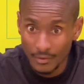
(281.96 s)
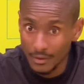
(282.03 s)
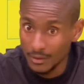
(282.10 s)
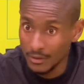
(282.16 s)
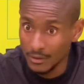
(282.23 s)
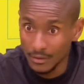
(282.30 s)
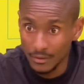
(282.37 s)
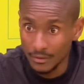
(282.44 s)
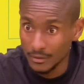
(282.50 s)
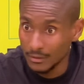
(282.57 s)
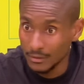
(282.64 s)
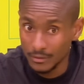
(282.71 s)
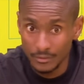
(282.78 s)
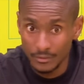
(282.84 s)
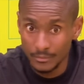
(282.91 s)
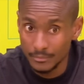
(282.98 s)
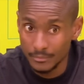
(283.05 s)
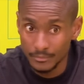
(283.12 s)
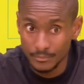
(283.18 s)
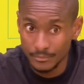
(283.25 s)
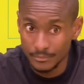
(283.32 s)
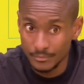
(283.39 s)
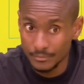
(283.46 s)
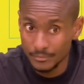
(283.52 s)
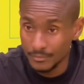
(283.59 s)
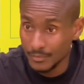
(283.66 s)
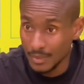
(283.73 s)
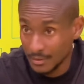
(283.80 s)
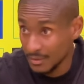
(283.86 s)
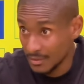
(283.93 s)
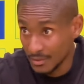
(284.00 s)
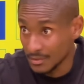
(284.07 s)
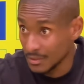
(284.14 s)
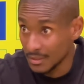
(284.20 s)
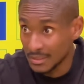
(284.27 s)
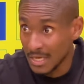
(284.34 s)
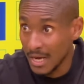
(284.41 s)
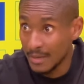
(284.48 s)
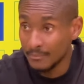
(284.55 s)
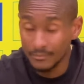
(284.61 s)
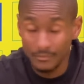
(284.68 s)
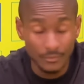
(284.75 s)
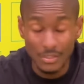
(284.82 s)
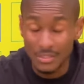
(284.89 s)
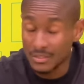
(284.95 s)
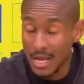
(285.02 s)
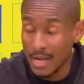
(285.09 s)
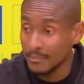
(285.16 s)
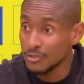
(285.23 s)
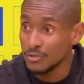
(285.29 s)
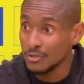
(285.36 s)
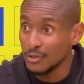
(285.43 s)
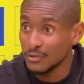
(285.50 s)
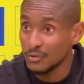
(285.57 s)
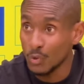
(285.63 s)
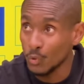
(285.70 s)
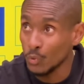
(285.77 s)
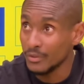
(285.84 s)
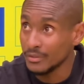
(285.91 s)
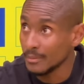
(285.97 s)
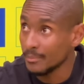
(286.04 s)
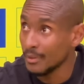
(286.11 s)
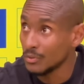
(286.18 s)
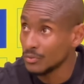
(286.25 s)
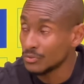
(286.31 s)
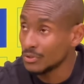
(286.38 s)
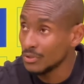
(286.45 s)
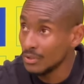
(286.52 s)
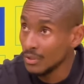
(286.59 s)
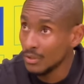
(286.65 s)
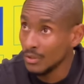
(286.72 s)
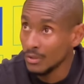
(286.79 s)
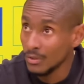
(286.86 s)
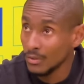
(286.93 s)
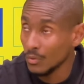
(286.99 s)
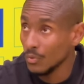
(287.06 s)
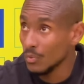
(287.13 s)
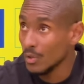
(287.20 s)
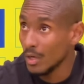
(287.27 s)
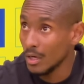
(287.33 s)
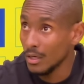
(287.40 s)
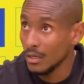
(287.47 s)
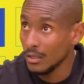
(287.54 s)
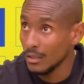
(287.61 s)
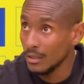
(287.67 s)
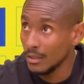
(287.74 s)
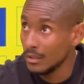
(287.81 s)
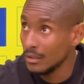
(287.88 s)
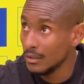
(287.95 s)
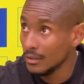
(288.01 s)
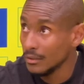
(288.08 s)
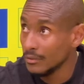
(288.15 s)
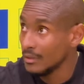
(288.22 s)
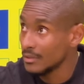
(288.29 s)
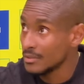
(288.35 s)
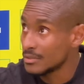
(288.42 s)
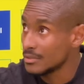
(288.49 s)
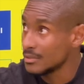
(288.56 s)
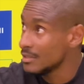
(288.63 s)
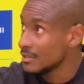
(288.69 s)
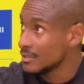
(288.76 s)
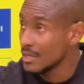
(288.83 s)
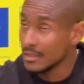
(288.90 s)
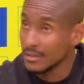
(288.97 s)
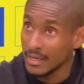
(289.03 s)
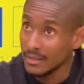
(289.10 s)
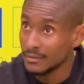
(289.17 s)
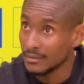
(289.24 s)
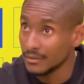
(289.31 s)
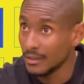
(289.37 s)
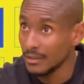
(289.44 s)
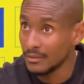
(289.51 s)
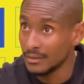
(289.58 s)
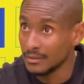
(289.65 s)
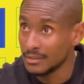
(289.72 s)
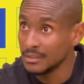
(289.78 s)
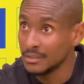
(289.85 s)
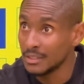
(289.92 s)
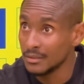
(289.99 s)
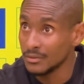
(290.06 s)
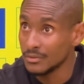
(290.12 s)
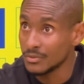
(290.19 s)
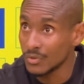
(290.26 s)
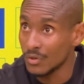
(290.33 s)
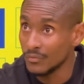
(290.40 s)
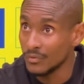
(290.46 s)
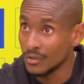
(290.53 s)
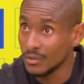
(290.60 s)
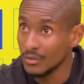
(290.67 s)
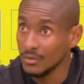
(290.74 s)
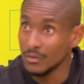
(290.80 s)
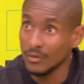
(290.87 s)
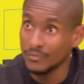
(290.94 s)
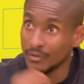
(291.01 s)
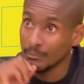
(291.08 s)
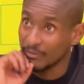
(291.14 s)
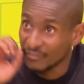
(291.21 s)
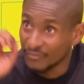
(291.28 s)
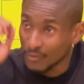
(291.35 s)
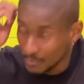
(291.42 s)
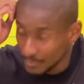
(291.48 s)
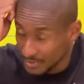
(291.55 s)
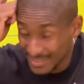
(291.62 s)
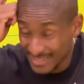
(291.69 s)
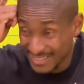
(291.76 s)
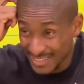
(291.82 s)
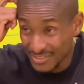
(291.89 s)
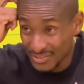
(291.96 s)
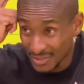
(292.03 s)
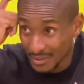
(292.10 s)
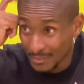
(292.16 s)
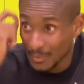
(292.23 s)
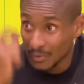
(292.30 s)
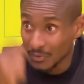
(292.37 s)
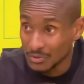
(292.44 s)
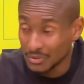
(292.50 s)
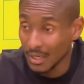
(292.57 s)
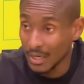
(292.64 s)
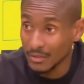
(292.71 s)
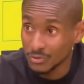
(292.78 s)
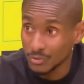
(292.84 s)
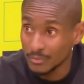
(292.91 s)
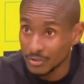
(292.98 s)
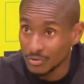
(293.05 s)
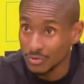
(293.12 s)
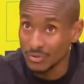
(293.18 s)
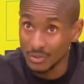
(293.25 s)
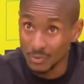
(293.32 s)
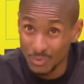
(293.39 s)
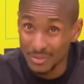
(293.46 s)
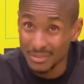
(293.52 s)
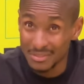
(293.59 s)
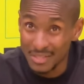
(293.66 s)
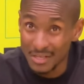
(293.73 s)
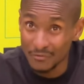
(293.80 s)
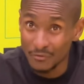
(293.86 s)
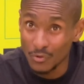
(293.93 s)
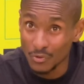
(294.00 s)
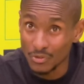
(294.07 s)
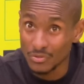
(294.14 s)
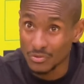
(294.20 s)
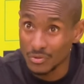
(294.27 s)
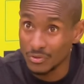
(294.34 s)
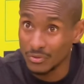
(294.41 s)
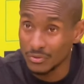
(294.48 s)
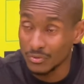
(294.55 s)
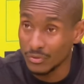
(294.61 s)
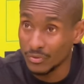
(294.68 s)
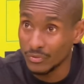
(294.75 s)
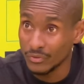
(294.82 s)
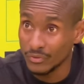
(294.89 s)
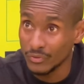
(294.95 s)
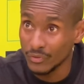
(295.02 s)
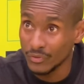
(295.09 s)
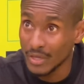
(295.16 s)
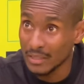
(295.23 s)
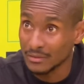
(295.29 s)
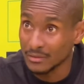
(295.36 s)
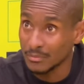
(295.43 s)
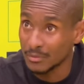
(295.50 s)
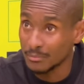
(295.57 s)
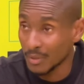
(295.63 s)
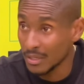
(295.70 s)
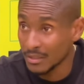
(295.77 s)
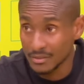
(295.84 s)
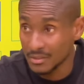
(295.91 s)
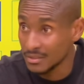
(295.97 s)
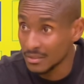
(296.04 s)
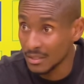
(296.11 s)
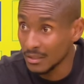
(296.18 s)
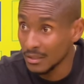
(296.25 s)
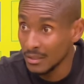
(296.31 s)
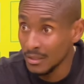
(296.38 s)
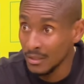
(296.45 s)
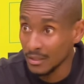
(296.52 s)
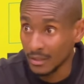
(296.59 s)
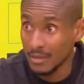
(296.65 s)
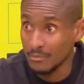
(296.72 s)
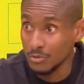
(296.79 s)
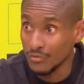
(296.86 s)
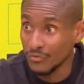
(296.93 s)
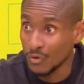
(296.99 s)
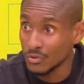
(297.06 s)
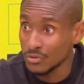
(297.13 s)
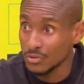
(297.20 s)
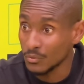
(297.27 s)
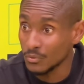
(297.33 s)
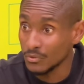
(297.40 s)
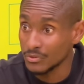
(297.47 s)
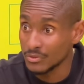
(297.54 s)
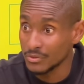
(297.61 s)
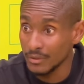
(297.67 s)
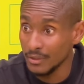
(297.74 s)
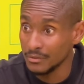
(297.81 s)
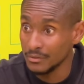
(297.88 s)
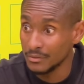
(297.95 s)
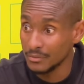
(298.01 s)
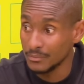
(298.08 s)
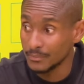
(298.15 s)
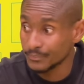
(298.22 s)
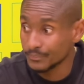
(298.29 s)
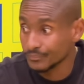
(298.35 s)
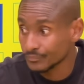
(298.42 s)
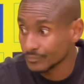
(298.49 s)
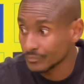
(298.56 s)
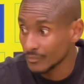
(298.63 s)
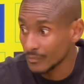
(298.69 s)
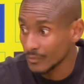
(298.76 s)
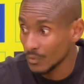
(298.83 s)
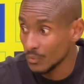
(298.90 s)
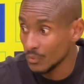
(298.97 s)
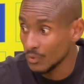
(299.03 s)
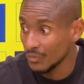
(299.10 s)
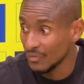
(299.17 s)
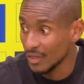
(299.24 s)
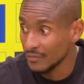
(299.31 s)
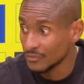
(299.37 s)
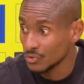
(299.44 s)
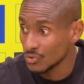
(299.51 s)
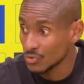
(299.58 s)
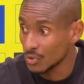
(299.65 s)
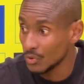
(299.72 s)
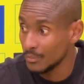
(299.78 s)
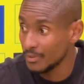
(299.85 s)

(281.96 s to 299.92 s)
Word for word: Um, and this is the time. This time is not always about or oh, uh, this this and that and that the details of the of the performance is actually about trying to make sure that we stay focused on on on the ultimate prize these are games of consequence and we would have loved to score a